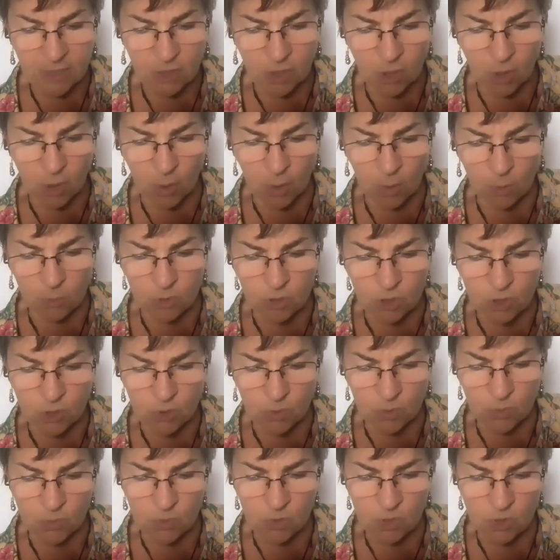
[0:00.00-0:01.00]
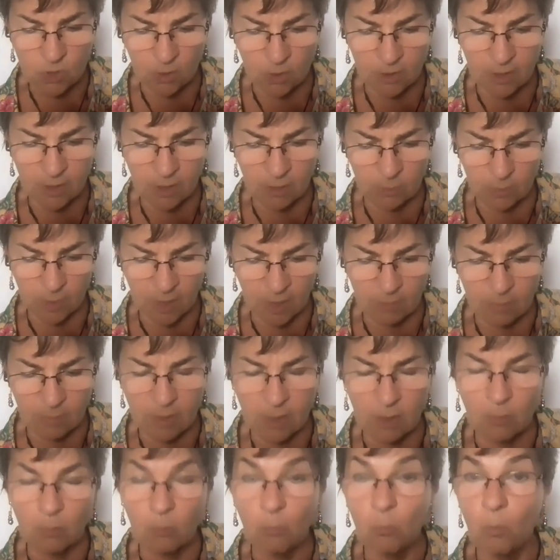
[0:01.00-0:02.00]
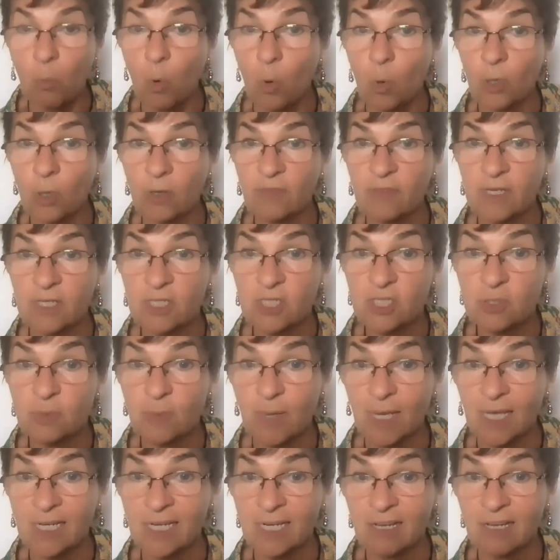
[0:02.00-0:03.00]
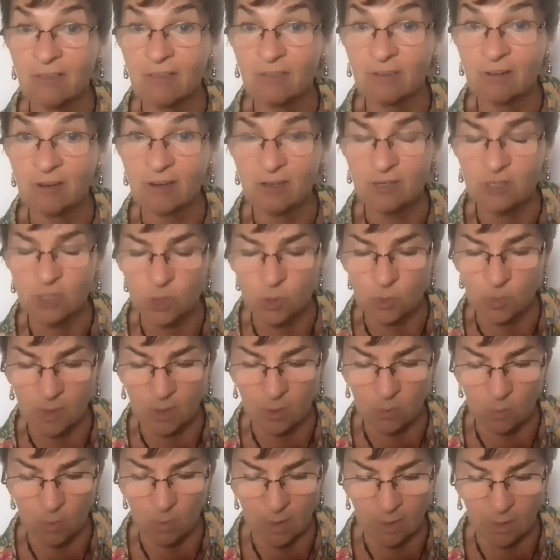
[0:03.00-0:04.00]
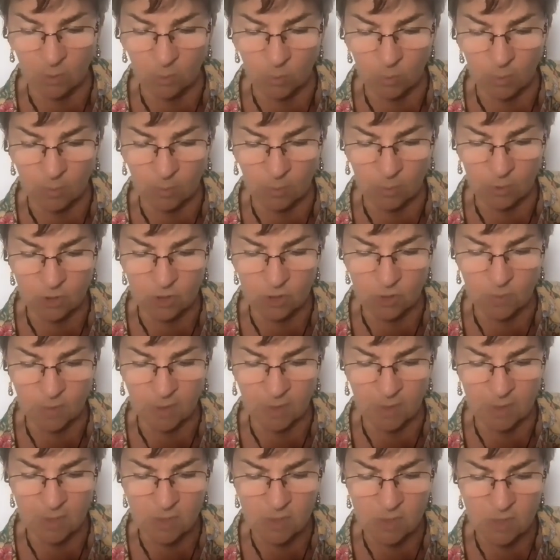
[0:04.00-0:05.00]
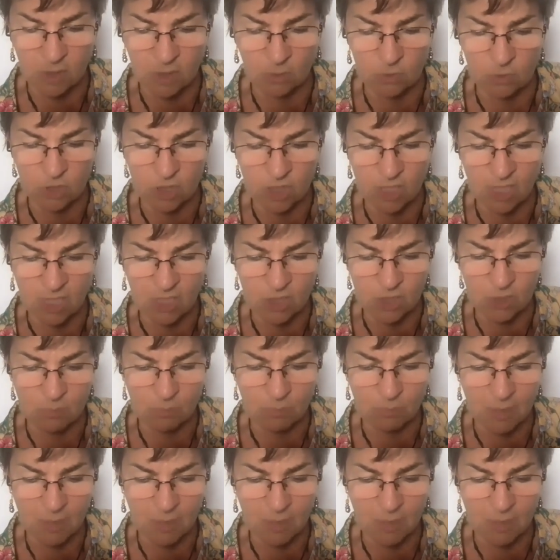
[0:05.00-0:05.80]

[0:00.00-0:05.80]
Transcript: go to Saudi Arabia more than to any other country while we were doing this negotiation,